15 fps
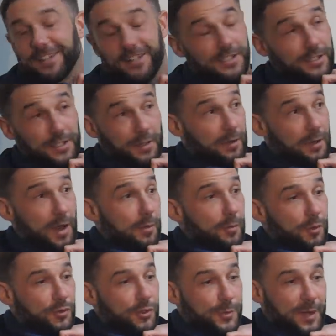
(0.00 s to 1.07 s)
This is your uh,
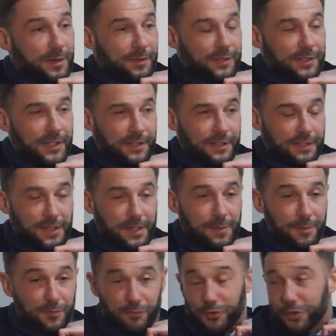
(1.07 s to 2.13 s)
utmost respect for Dick
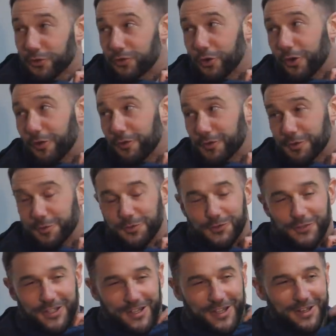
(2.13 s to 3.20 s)
um, and really enjoy obviously you
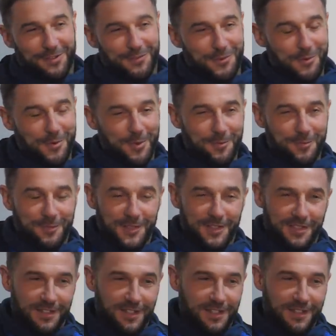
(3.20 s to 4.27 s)
doing an interview with him.
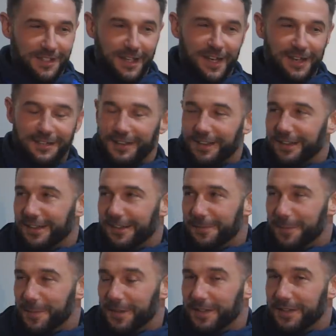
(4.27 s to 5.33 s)
He's, uh, he's a character, isn't
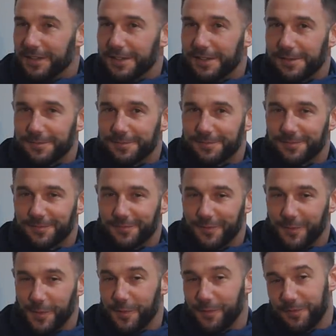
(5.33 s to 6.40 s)
he? But the, the legend, aye.
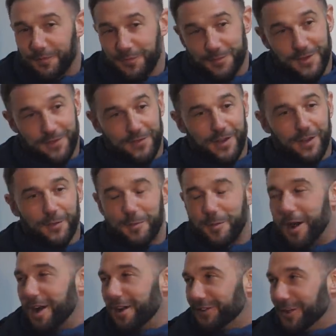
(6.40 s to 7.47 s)
We, we felt a wee
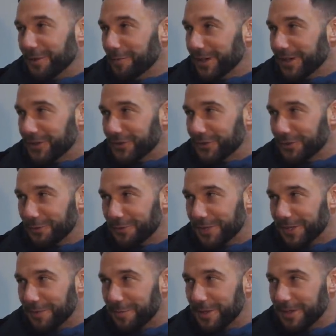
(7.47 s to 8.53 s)
bit hard done by as you do when
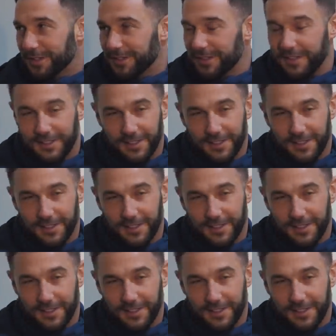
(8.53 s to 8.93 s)
you get beat.